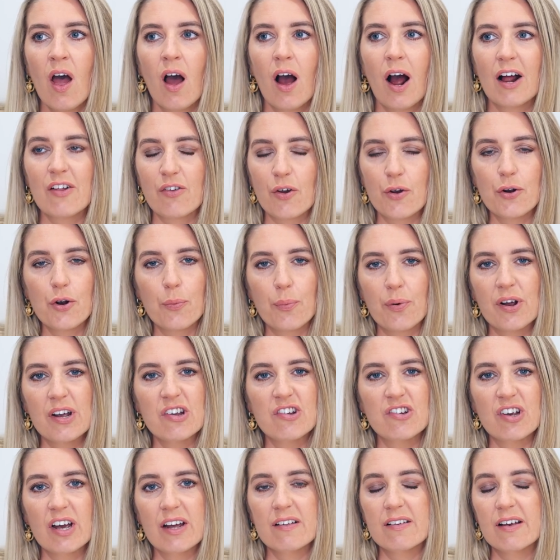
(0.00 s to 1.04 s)
I don't
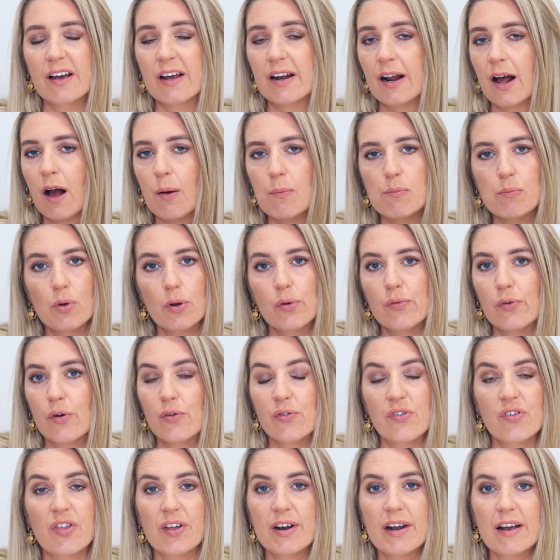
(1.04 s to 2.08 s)
appreciate it and I move on
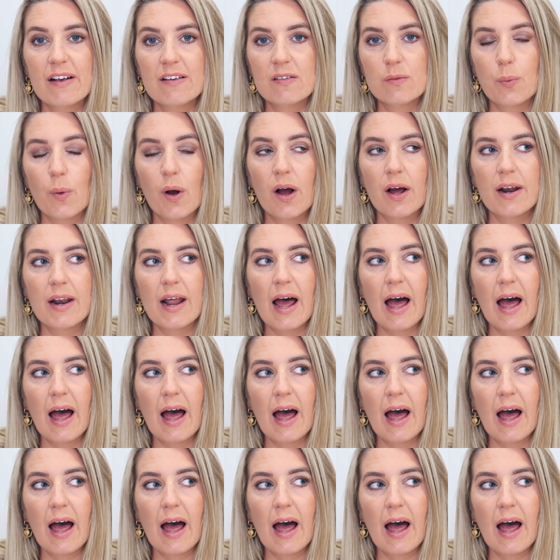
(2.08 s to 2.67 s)
to the next one,